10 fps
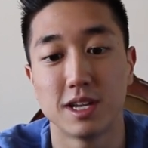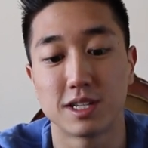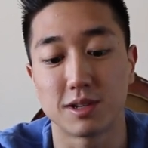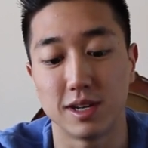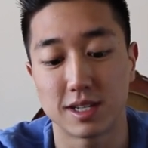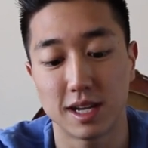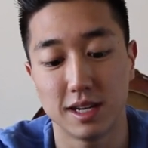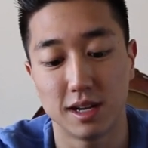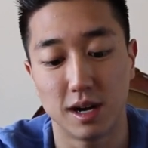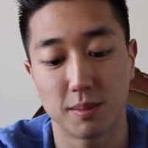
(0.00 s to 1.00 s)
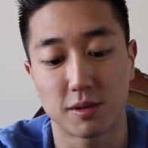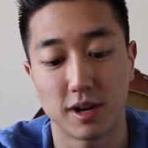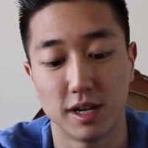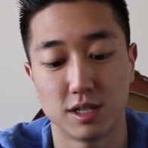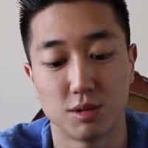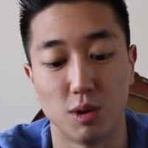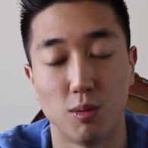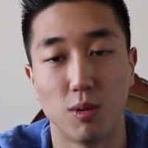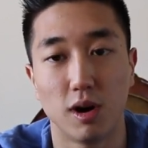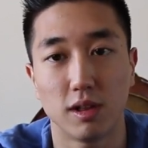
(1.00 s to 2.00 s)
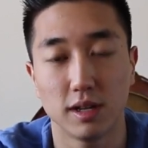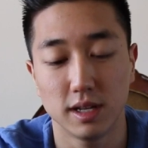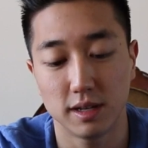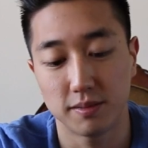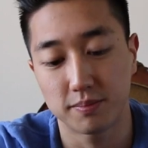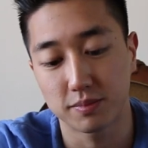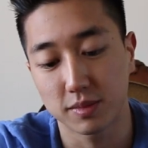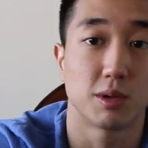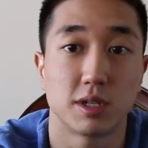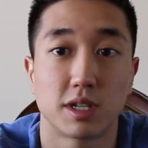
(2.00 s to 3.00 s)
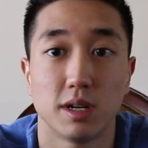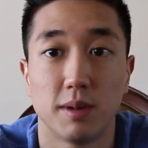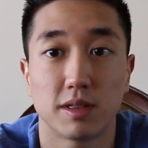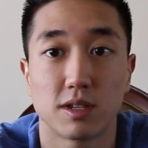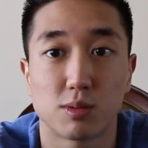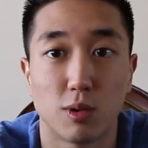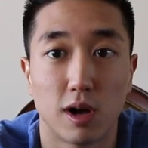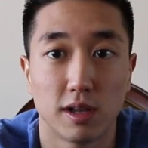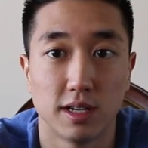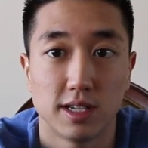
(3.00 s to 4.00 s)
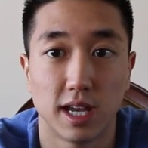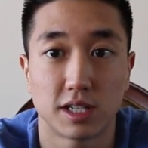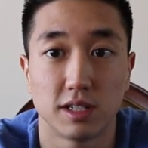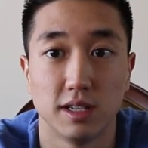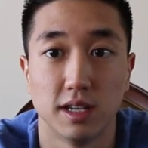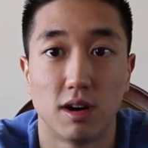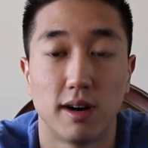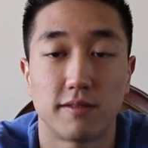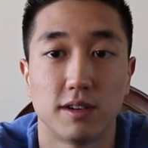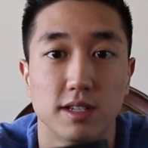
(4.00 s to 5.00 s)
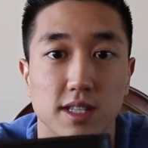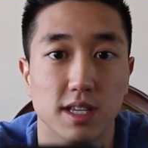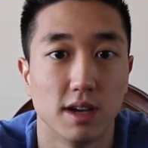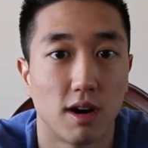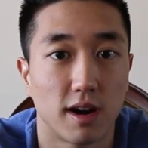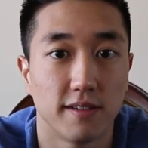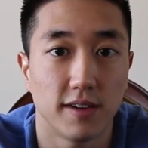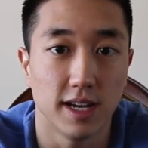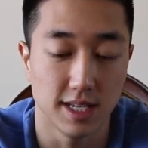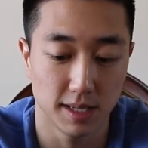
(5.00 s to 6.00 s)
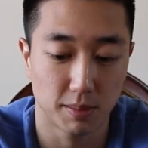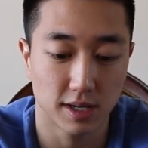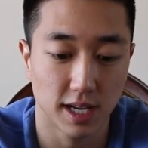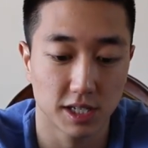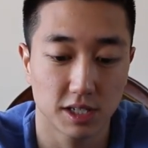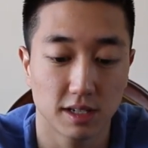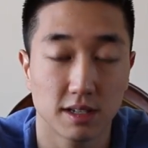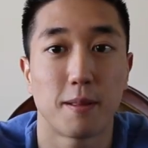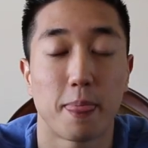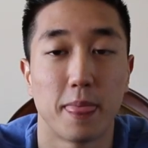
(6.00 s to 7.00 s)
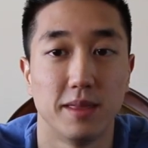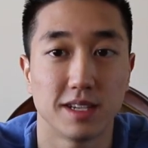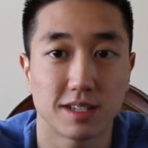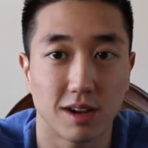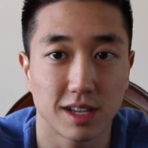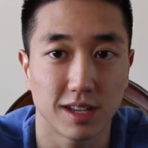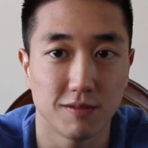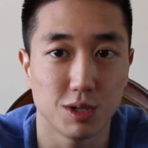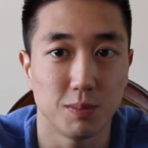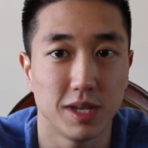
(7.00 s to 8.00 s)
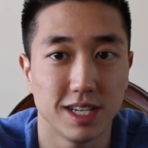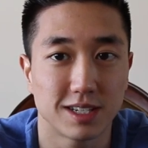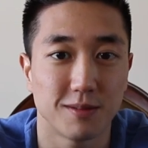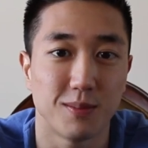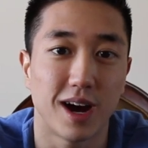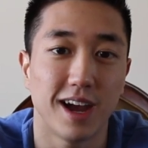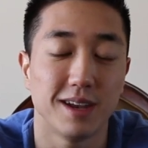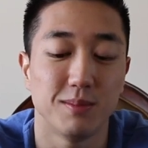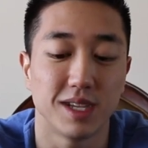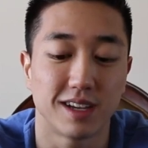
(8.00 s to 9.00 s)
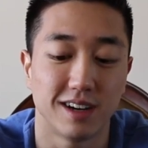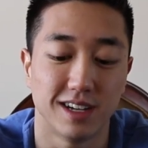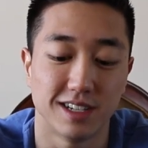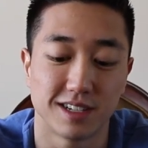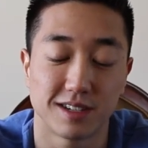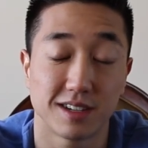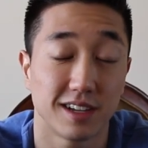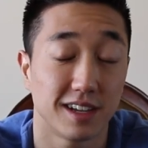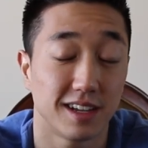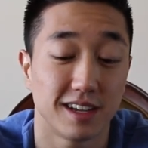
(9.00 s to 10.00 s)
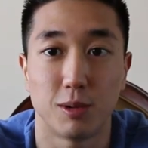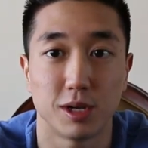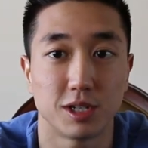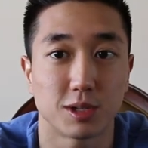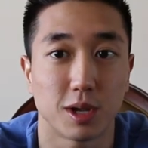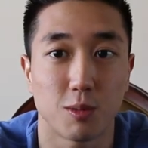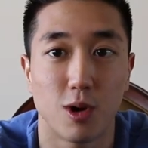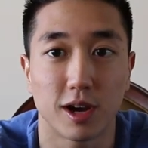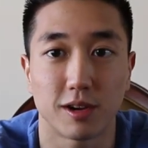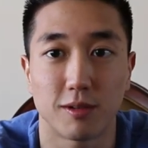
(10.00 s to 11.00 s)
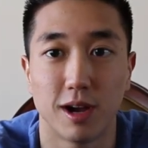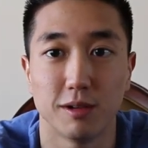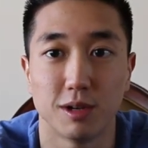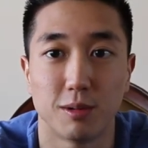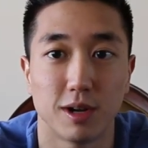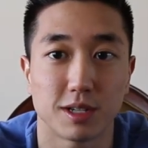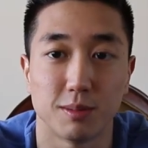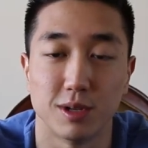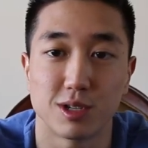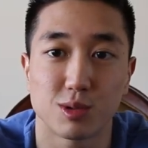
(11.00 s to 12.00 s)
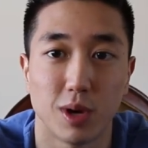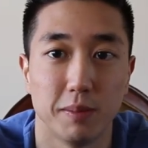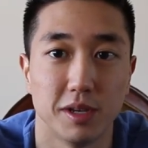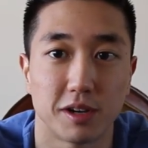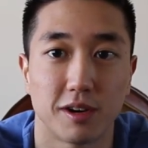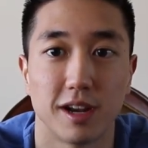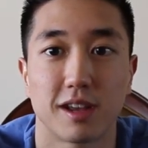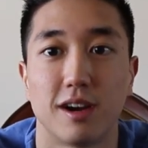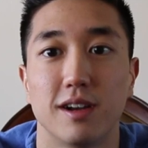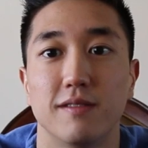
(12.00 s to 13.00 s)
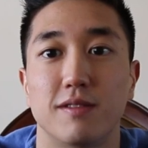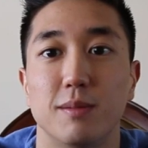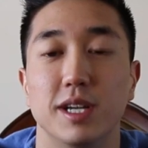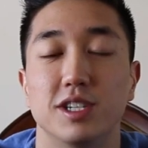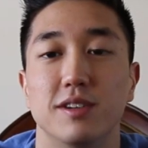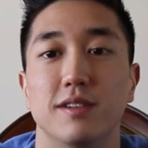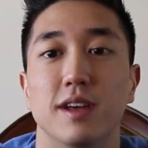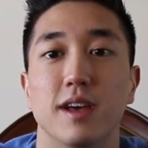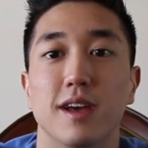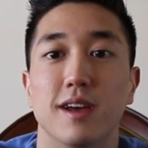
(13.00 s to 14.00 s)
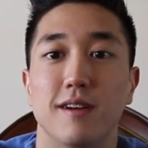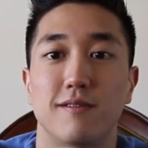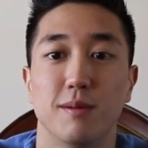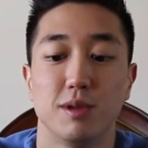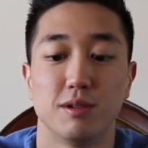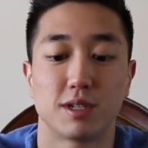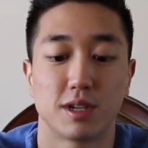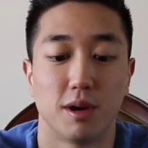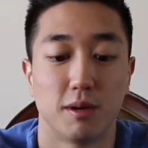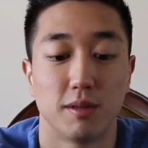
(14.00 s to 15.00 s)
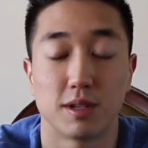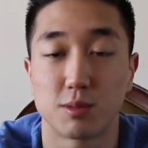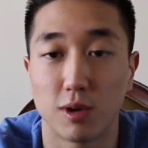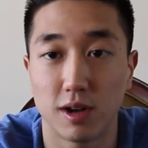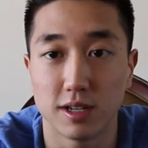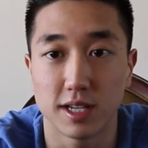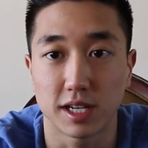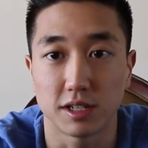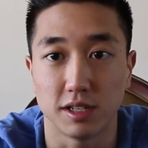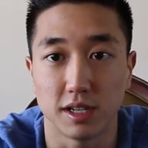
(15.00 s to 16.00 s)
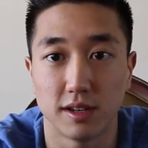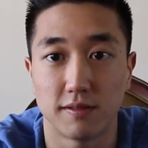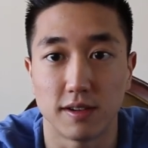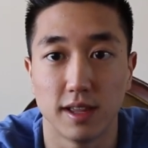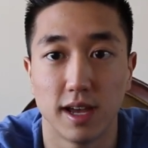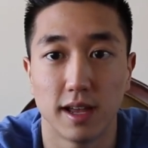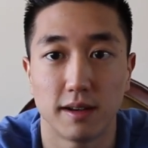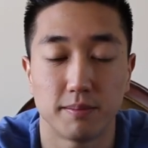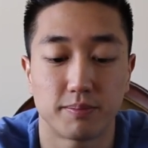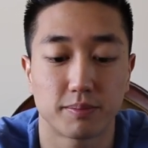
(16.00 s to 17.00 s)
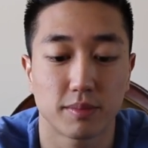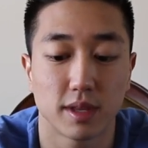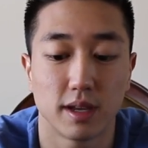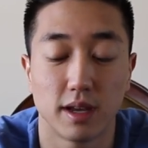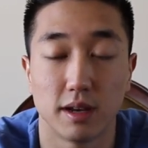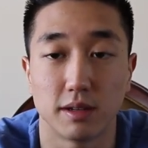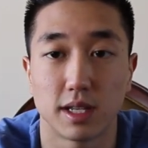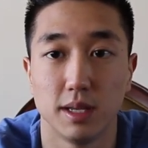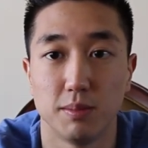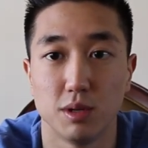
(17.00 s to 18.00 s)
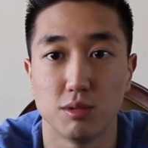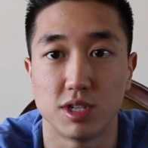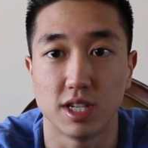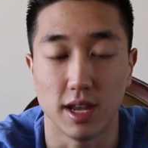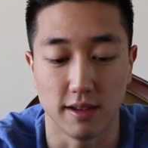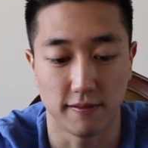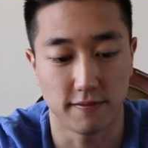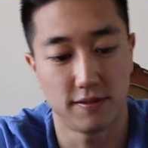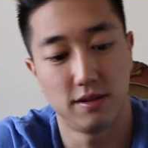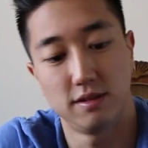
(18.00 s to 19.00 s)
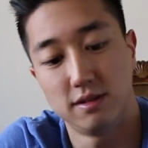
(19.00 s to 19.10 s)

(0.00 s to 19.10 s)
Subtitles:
So I decided to upgrade to a wallet. So what's good about this wallet is actually it offers the RFID protection. This gives you peace of mind because when you're just like walking around, you don't want someone swiping your credit card information from you. So this wallet is actually good for that. It'll keep you safe.